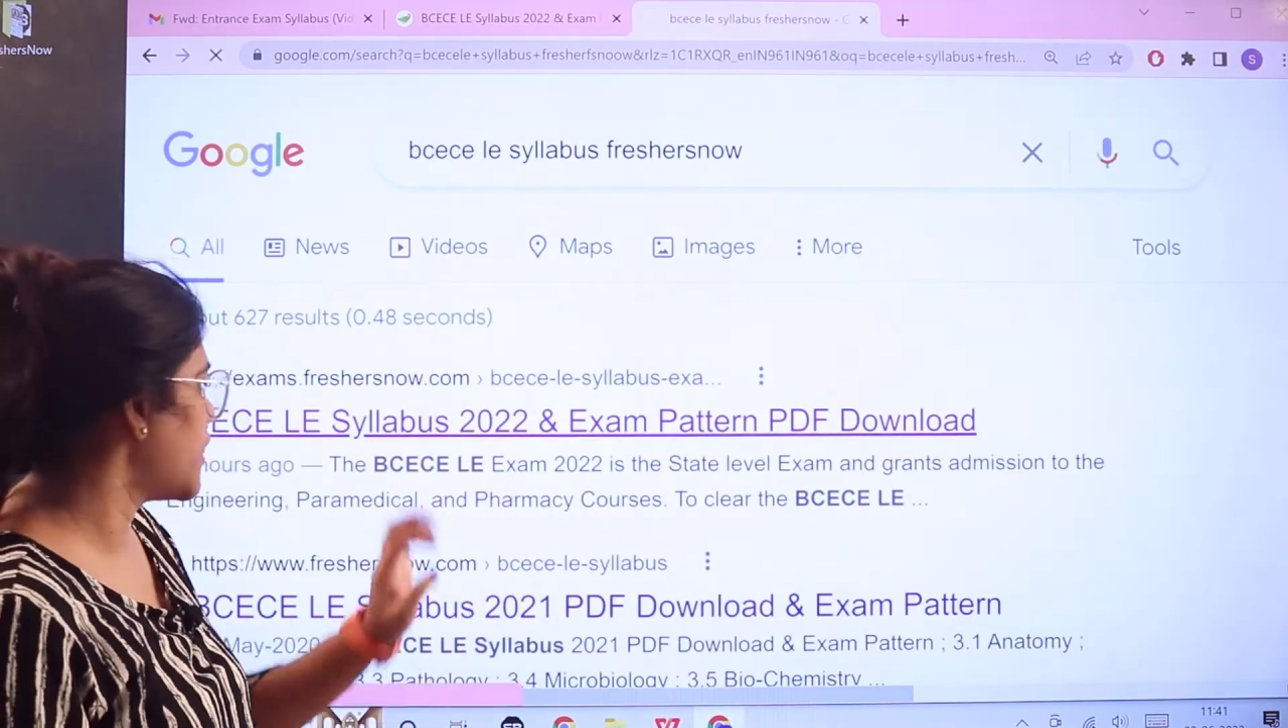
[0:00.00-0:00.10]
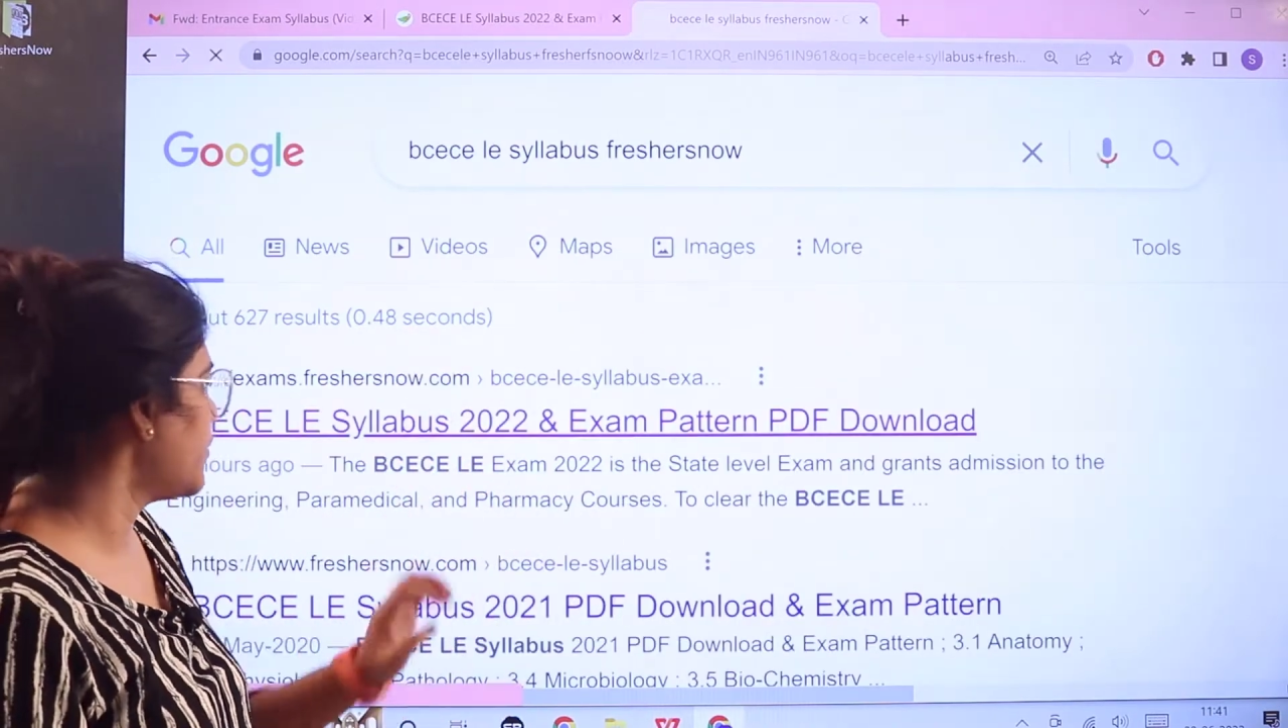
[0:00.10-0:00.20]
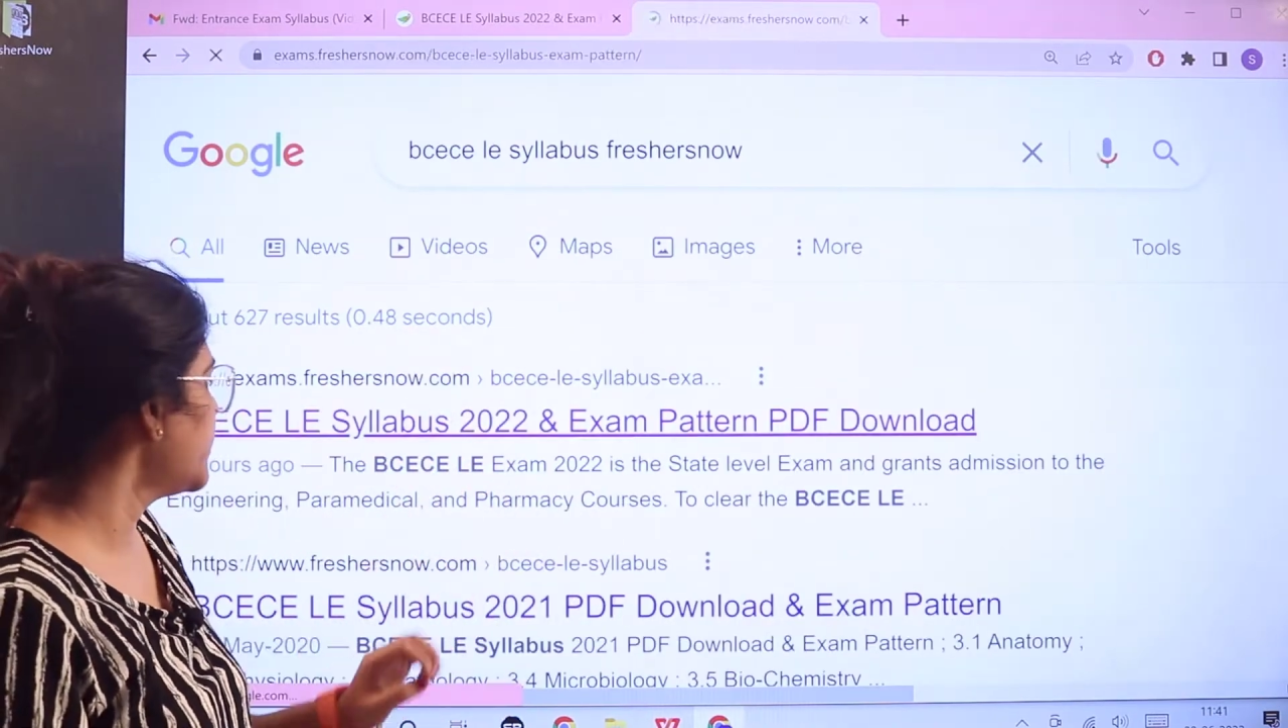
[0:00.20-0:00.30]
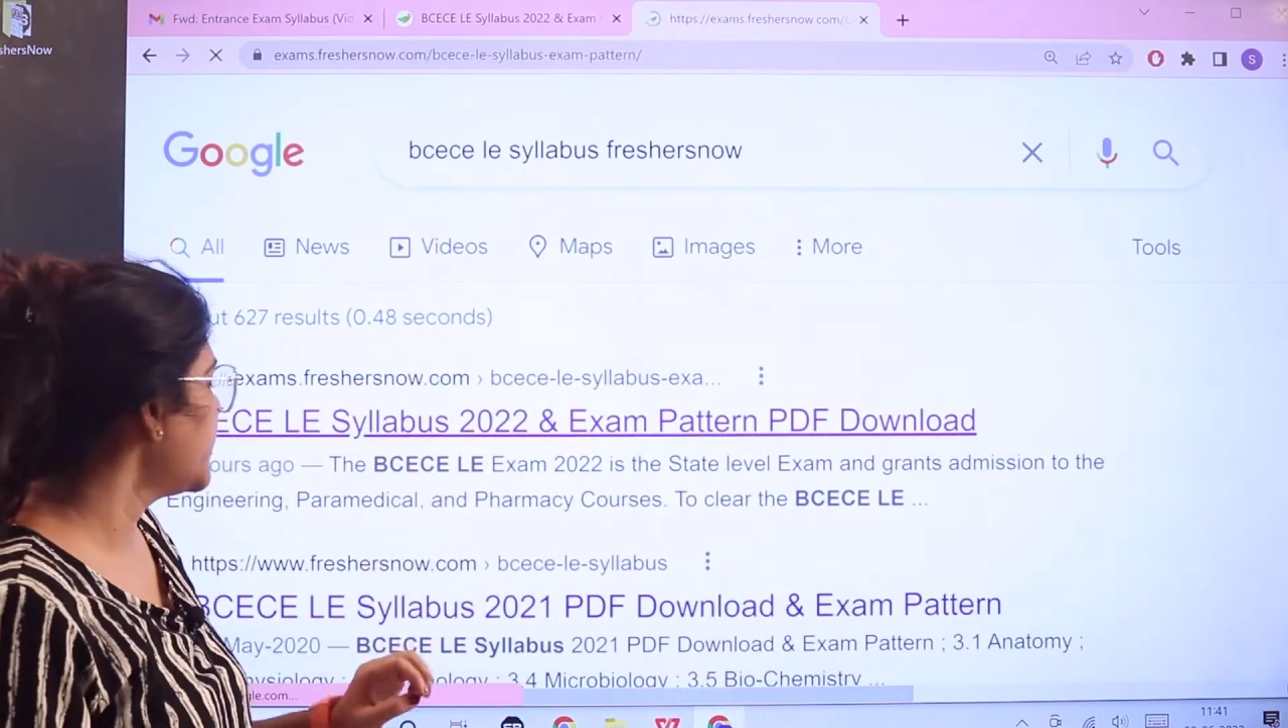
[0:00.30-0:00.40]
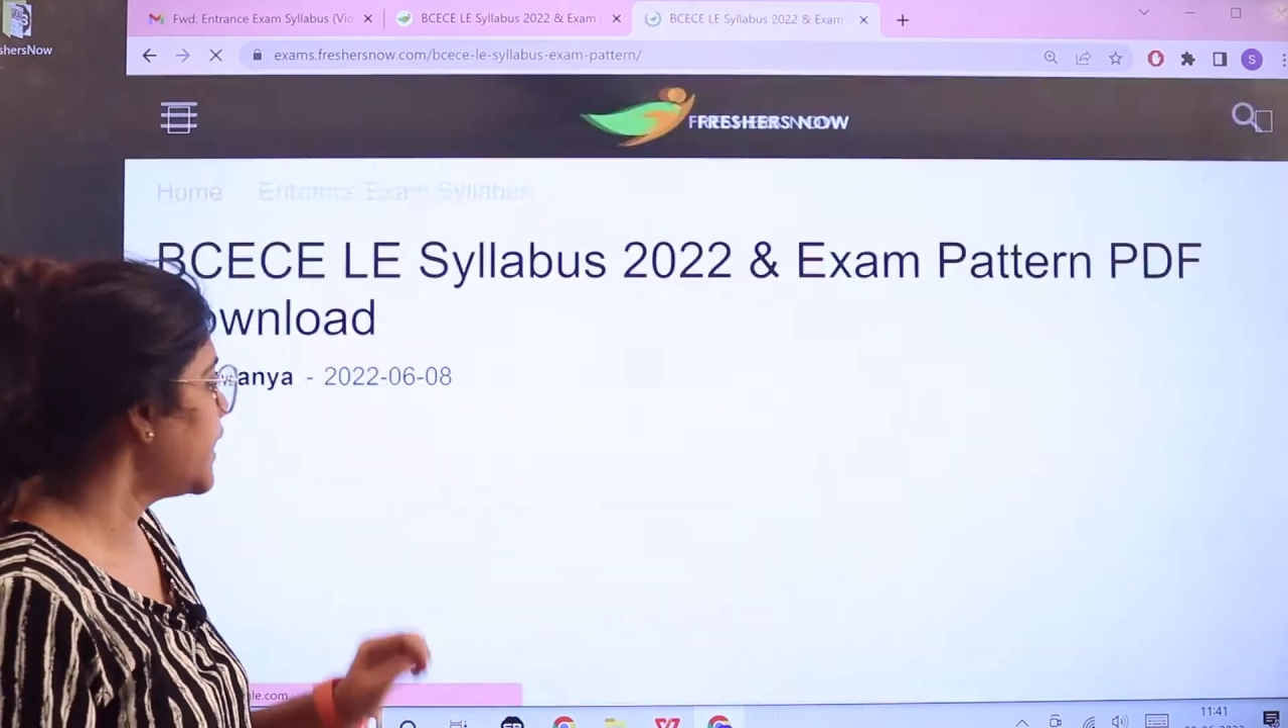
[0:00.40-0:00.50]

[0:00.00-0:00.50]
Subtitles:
now.